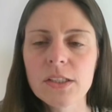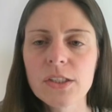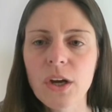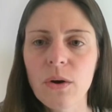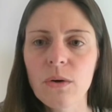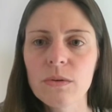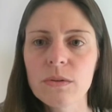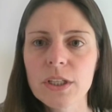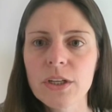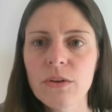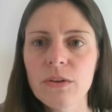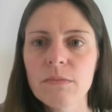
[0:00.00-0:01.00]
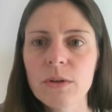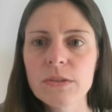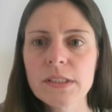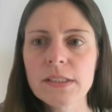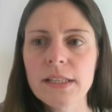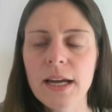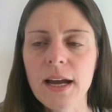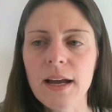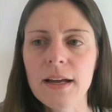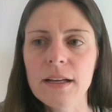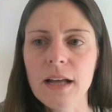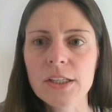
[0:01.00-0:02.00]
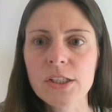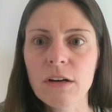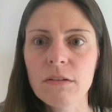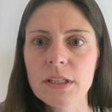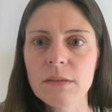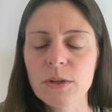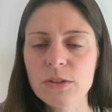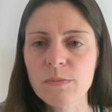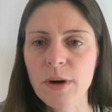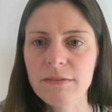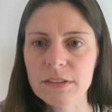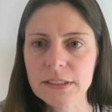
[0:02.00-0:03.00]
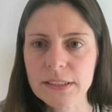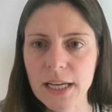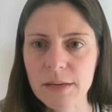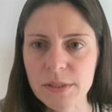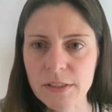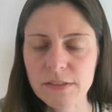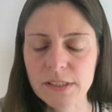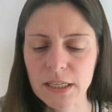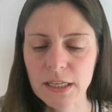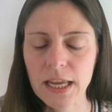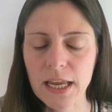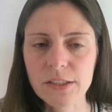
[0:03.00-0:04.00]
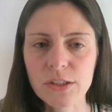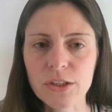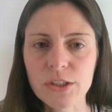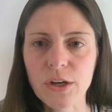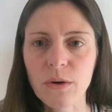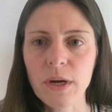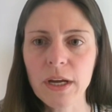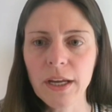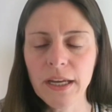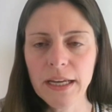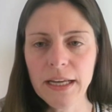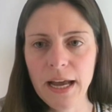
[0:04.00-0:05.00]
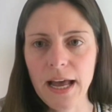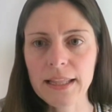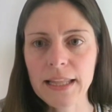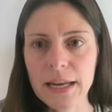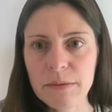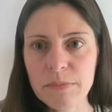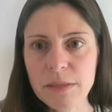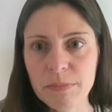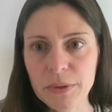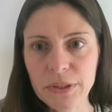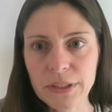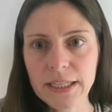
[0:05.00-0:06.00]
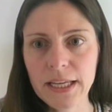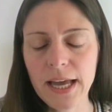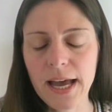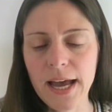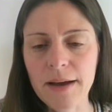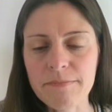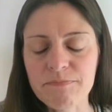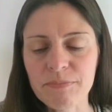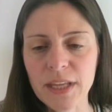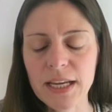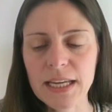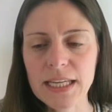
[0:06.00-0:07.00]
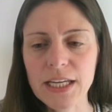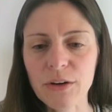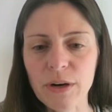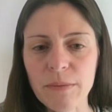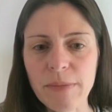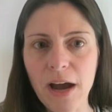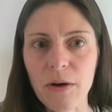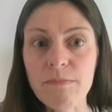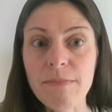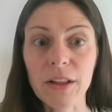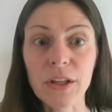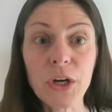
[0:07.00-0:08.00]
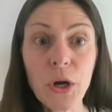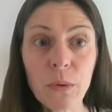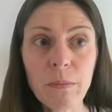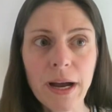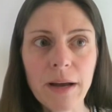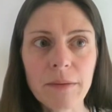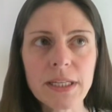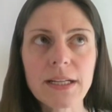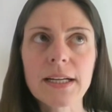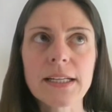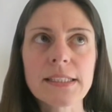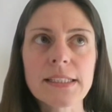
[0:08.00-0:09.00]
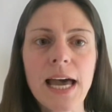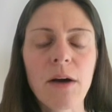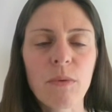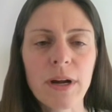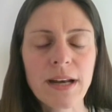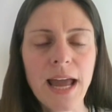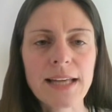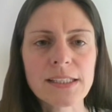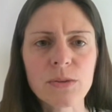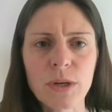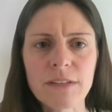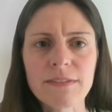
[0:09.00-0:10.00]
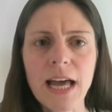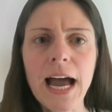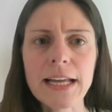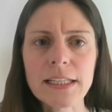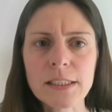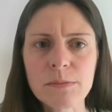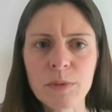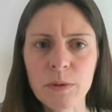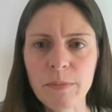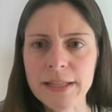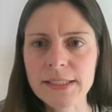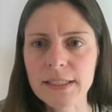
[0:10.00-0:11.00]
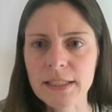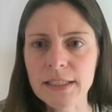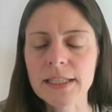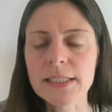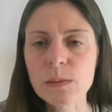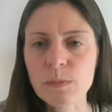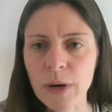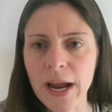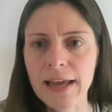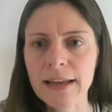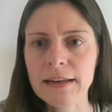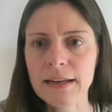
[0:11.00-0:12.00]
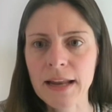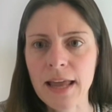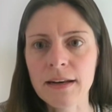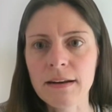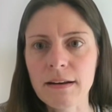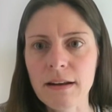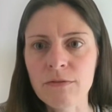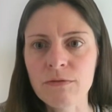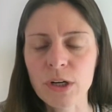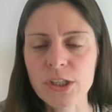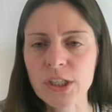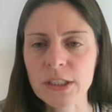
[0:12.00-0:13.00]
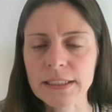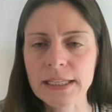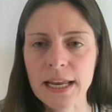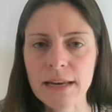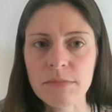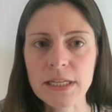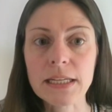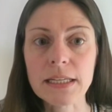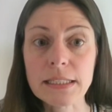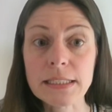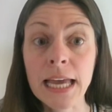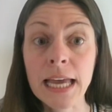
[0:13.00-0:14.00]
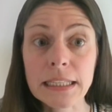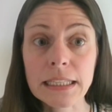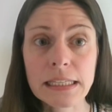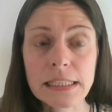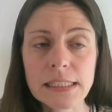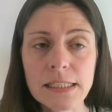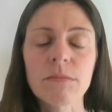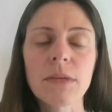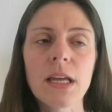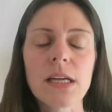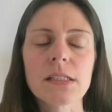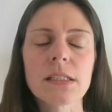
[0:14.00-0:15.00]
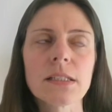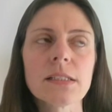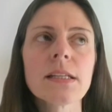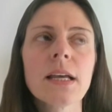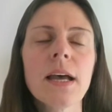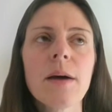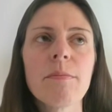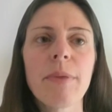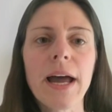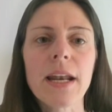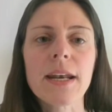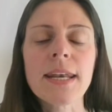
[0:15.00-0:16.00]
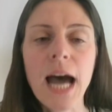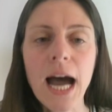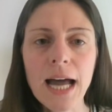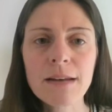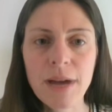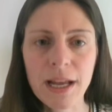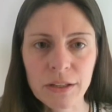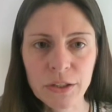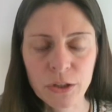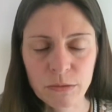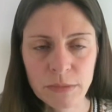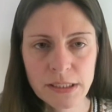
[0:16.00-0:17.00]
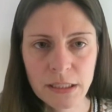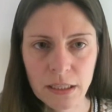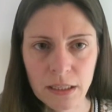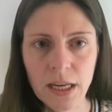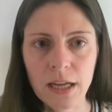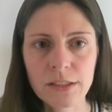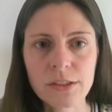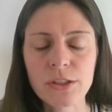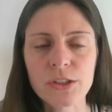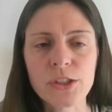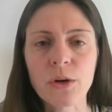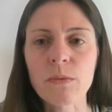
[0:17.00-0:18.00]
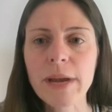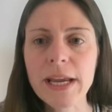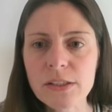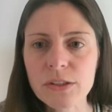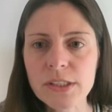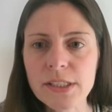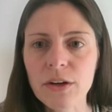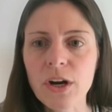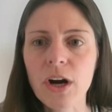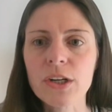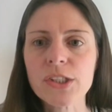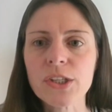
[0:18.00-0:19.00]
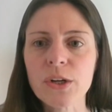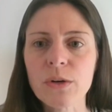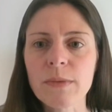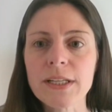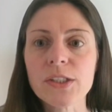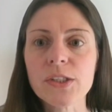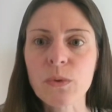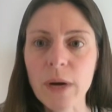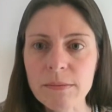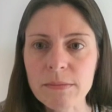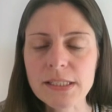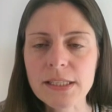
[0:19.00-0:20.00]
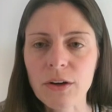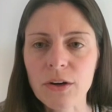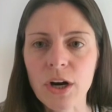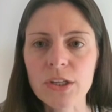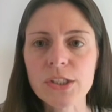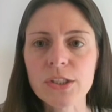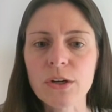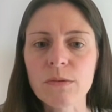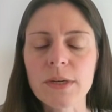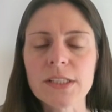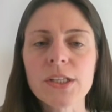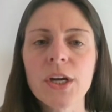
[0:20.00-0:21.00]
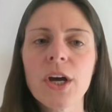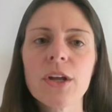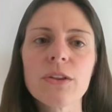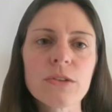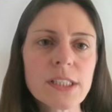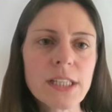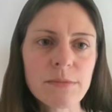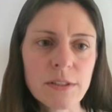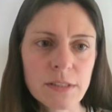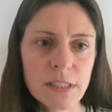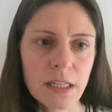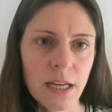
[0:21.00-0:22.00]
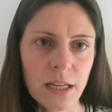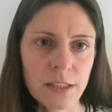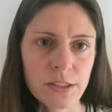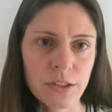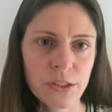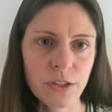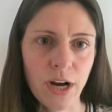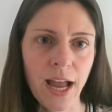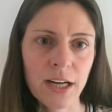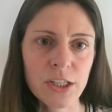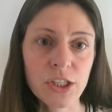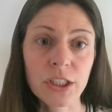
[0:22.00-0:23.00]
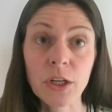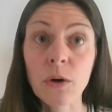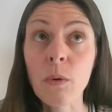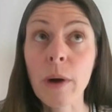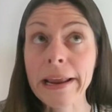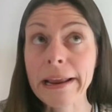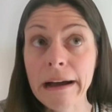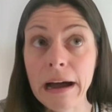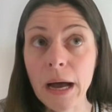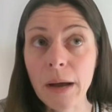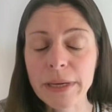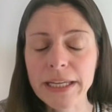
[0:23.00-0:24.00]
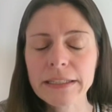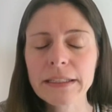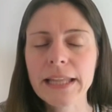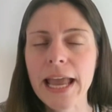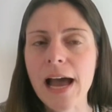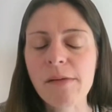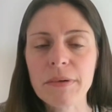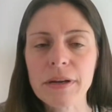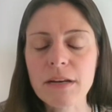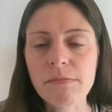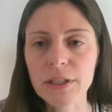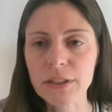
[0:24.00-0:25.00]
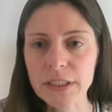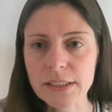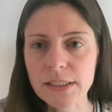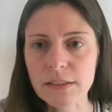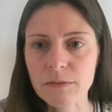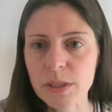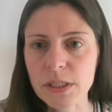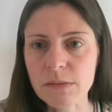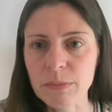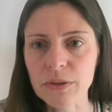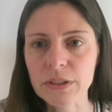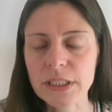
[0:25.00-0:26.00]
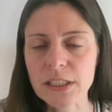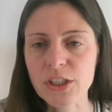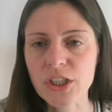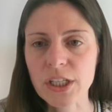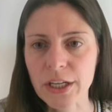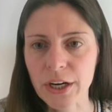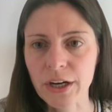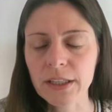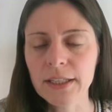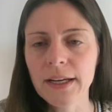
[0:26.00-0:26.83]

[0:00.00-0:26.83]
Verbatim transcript: So, you know, the most, uh, I'll start with the most prevalent types of skin cancer. So a lot of people um, hear about melanoma because that one has sort of the highest propensity to spread and, and unfortunately can be deadly in some cases. But non-melanoma skin cancer, so basal cell carcinomas, squamous cell carcinomas, those types of skin cancers are actually quite common. They happen in millions of people each year.